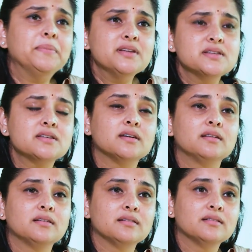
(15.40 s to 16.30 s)

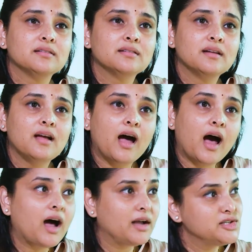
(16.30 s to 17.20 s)
minister.
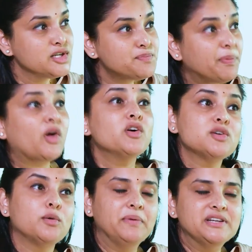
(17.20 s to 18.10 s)
Just because
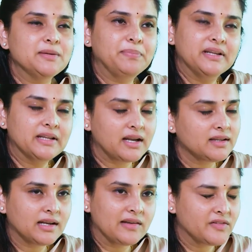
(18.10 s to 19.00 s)
our B J P leader
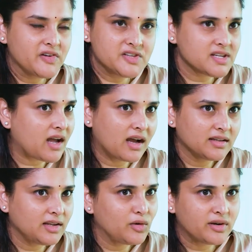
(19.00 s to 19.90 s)
and then
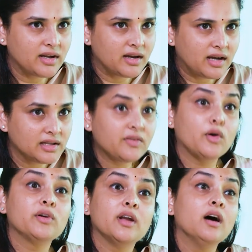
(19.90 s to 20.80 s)
Adeshokagata Aurna,
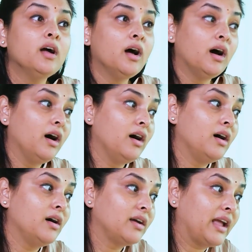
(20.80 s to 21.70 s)
Atva
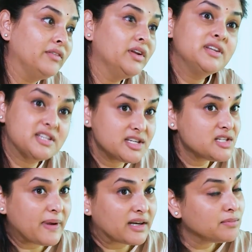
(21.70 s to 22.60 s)
Aurna, can we
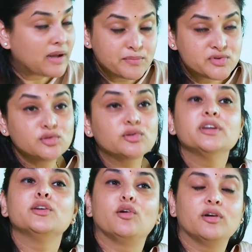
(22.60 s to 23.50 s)
disrespect him?
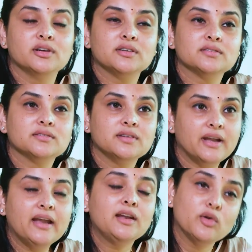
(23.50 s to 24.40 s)
Absolutely not.
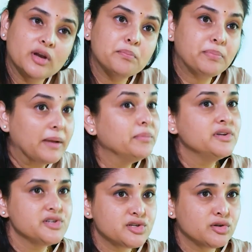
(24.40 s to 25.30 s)
Right? Aurnam prime
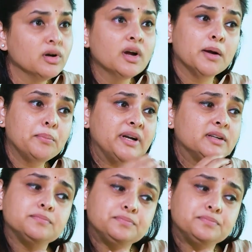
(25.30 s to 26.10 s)
minister. But